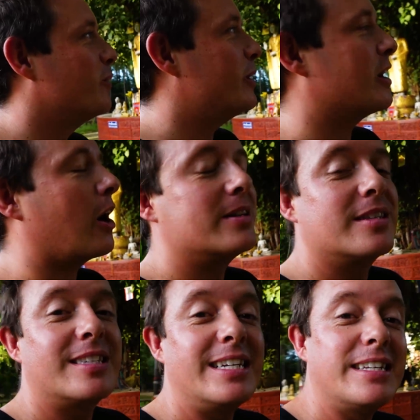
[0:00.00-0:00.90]
we are going to
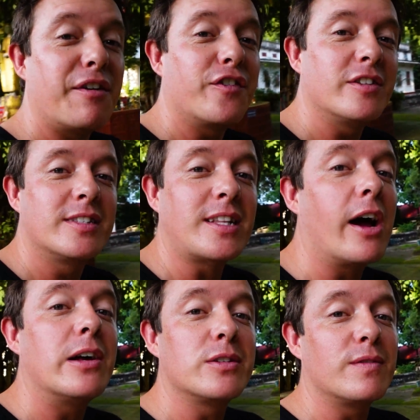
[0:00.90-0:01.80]
see different
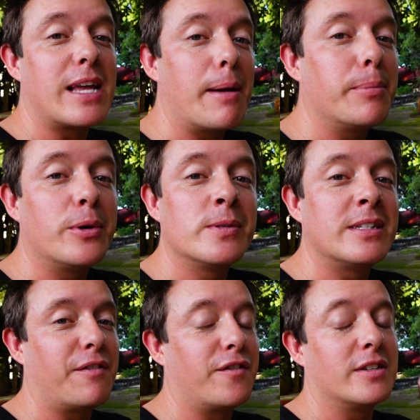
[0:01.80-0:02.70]
styles of temples,
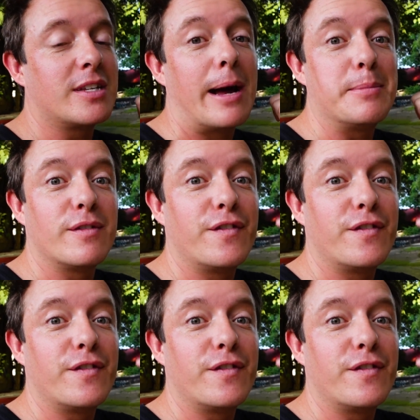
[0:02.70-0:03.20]
different types of